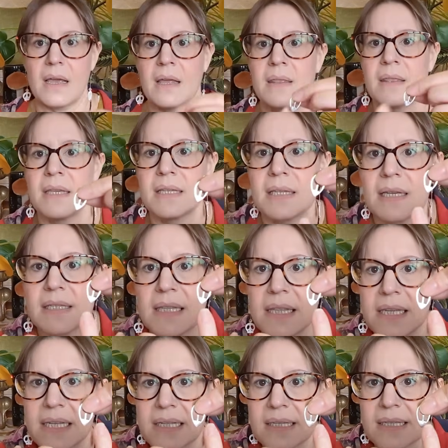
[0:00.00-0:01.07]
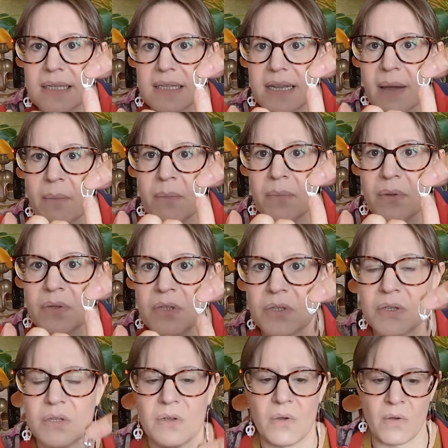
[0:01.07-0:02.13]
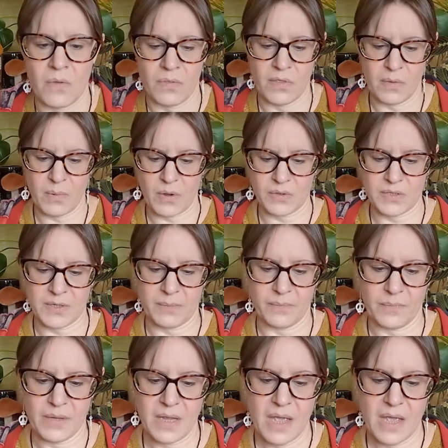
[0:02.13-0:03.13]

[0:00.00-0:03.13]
and this has a little stamp just on the bottom.